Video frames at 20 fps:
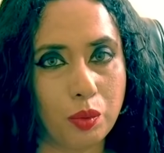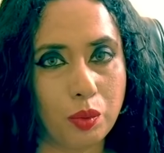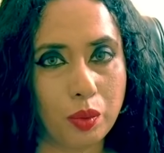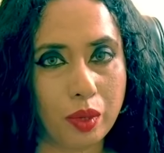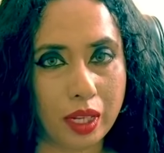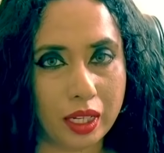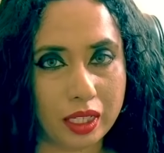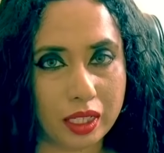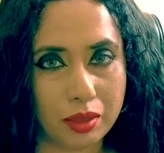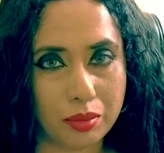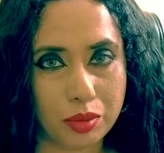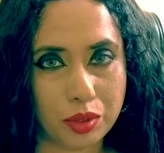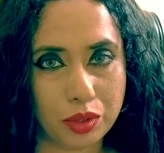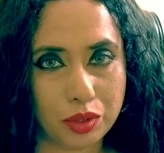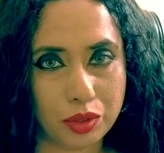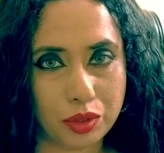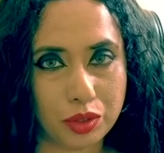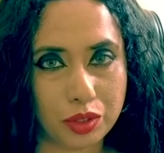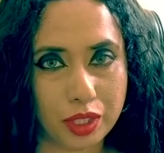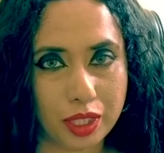welcome
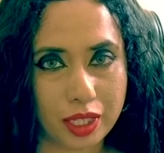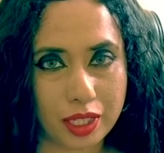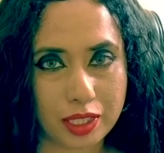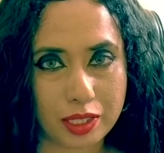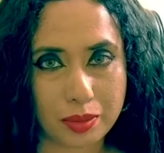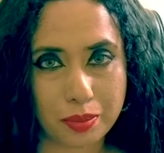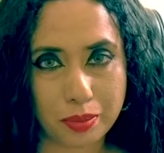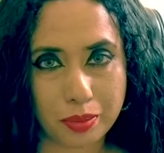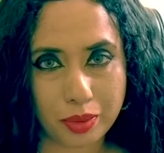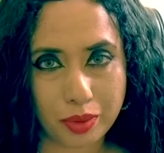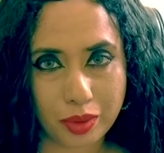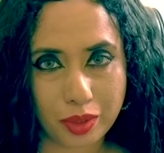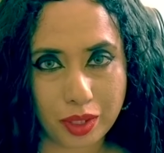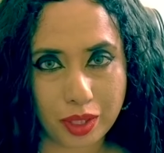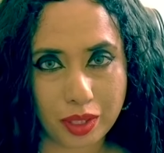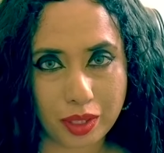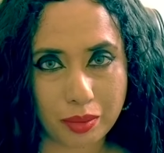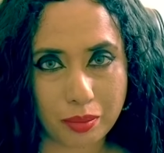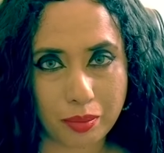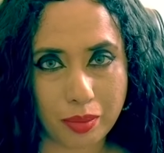to today's book
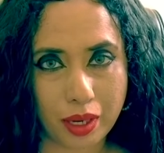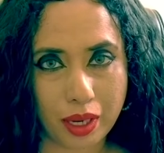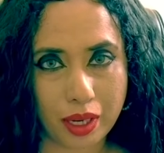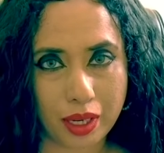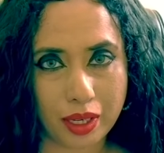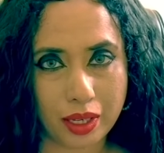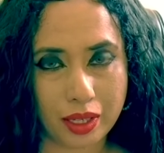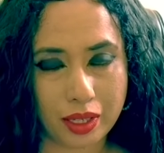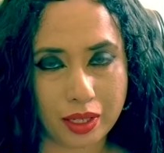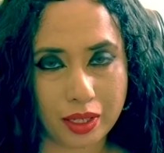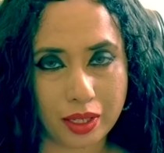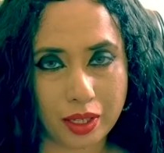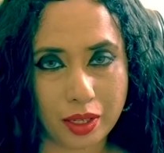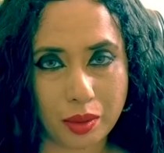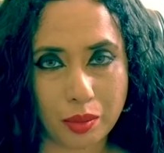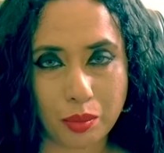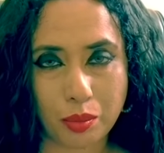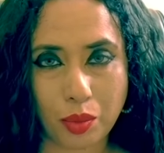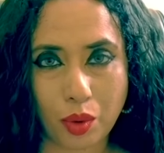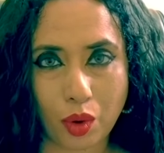by
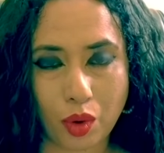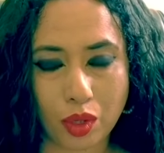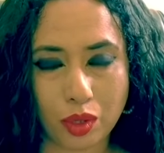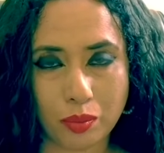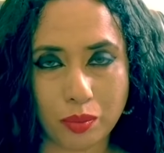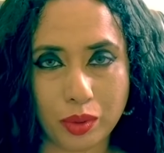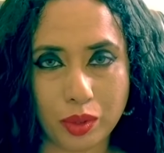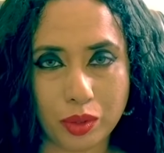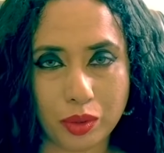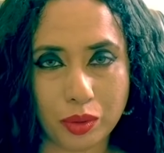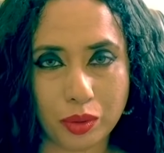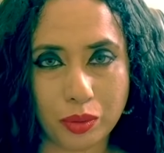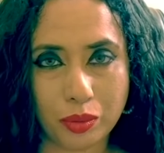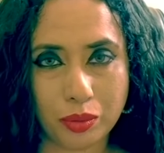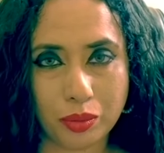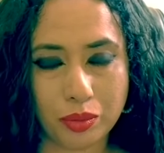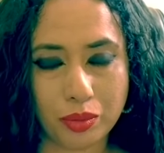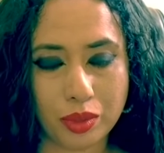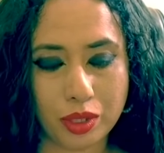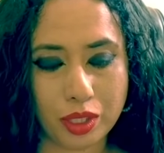Paul
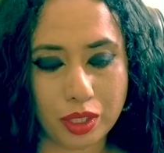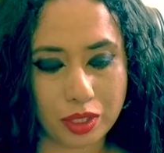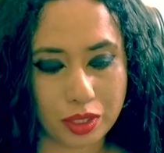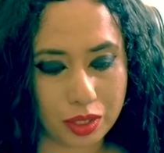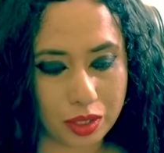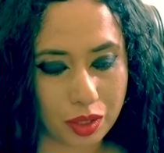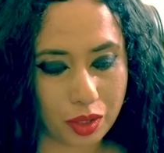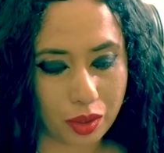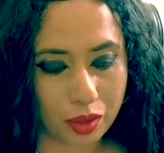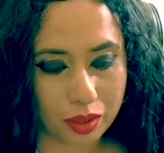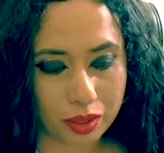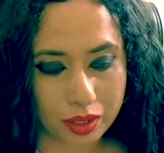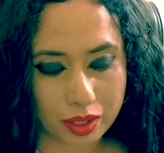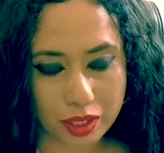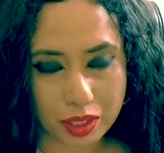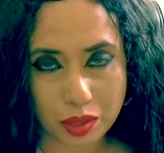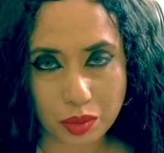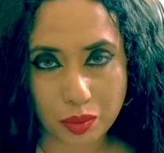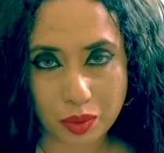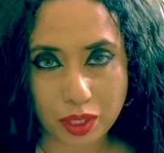Bloom. It's called The
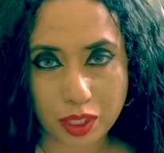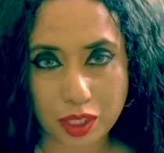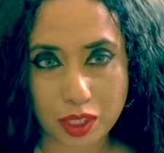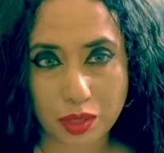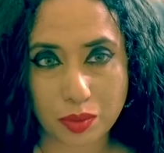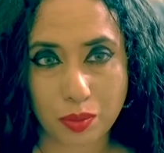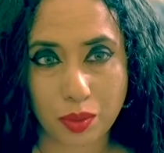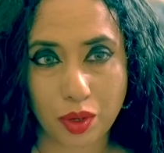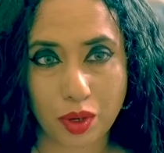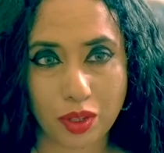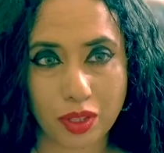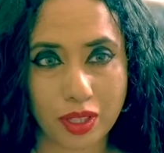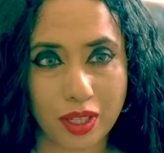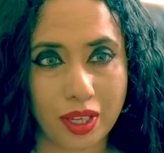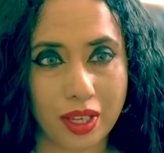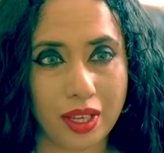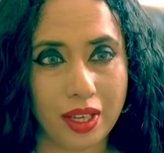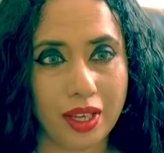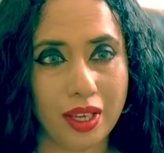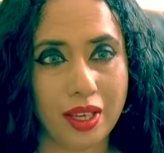Sweet Spot.
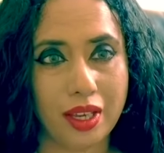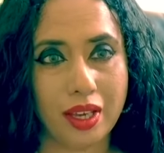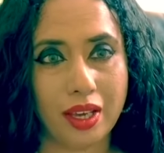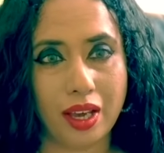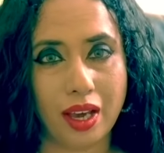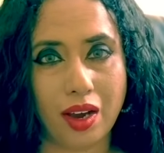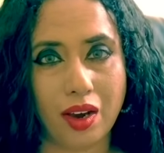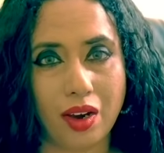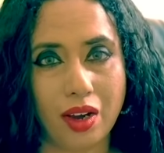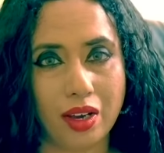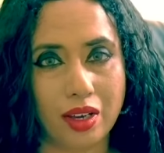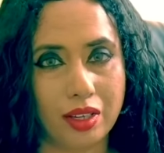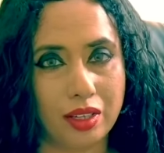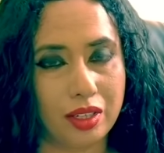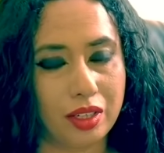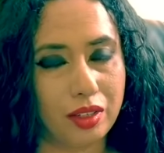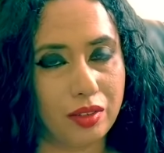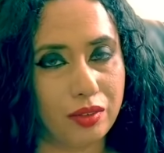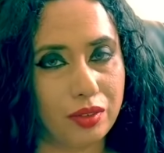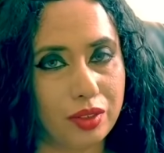
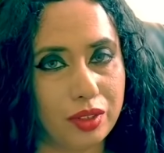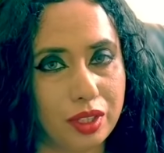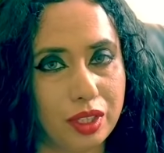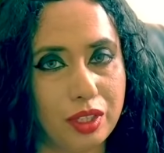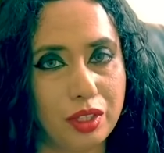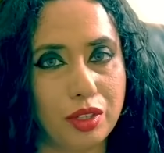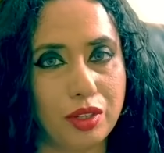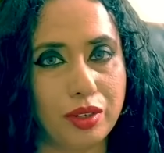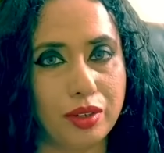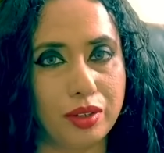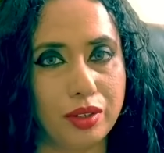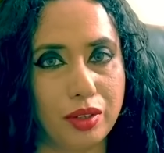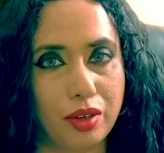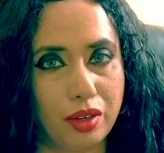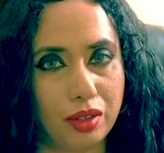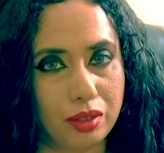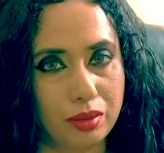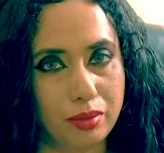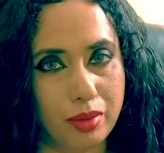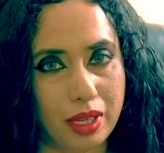And if you think you're
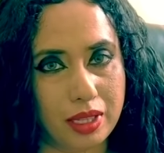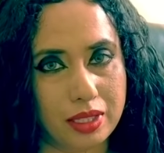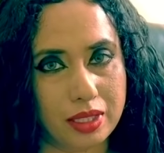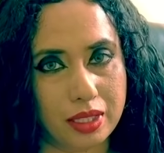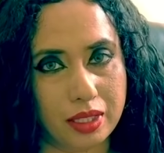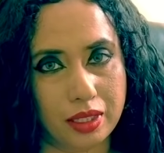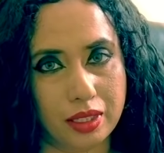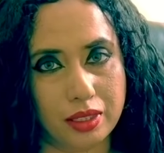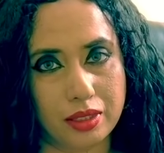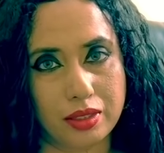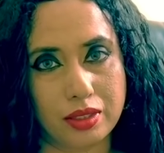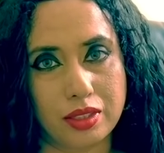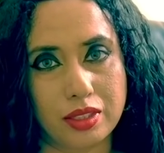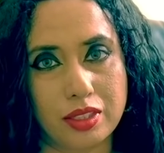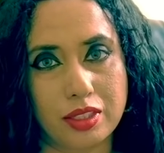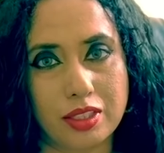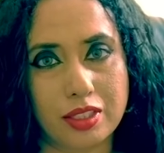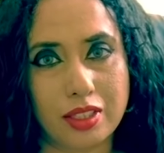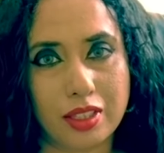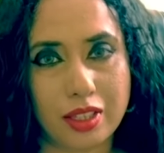not
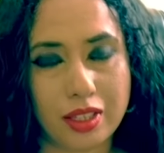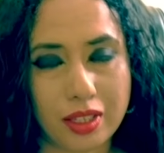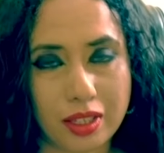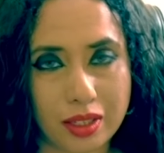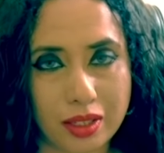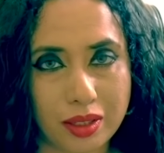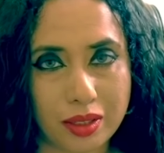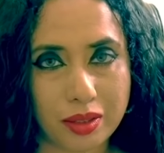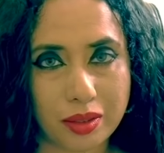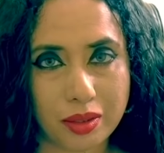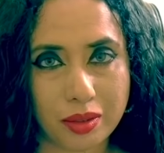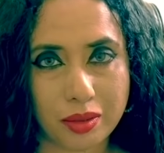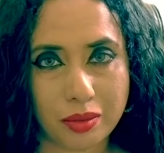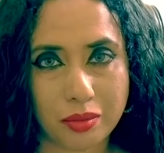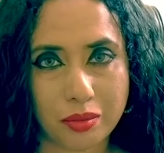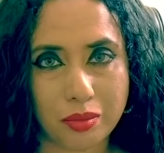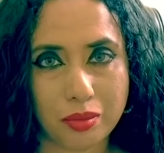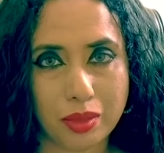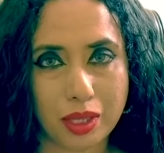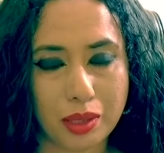masochistic,
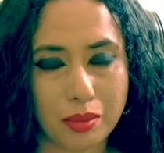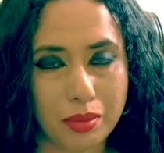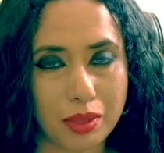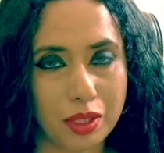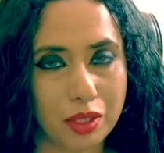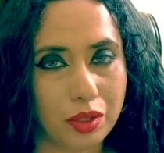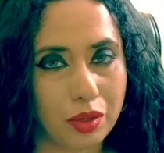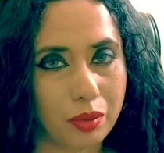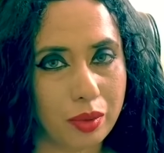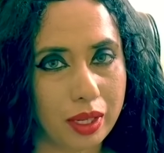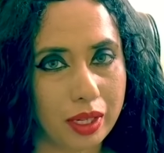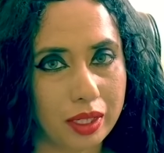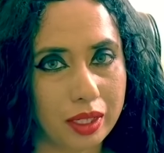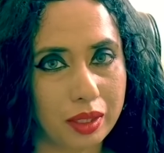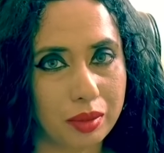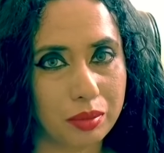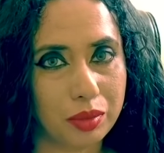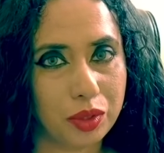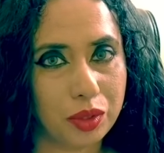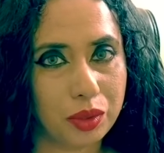maybe you're
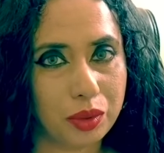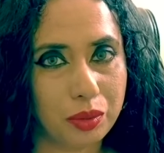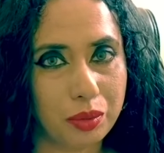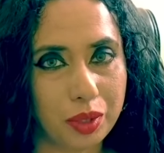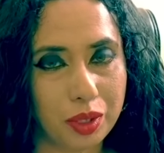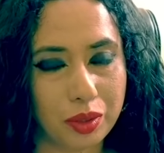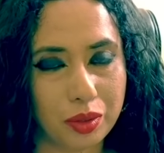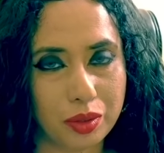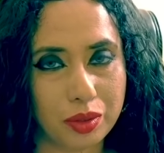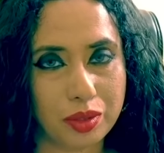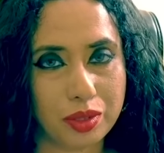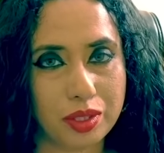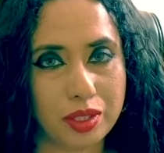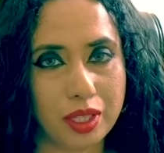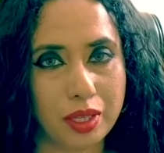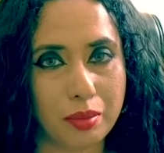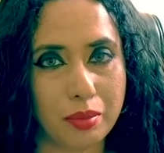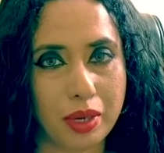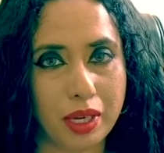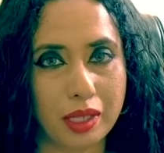welcome too, because
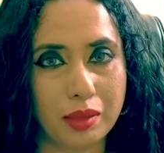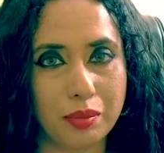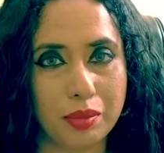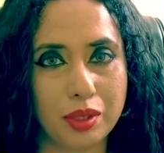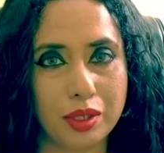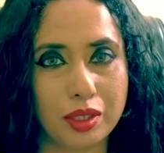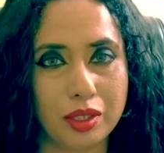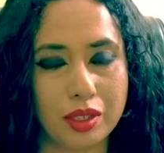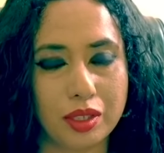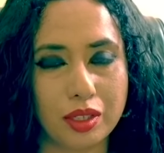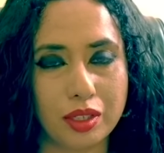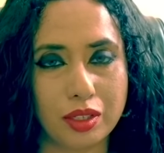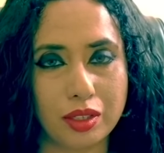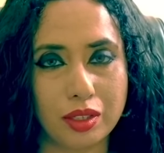there might be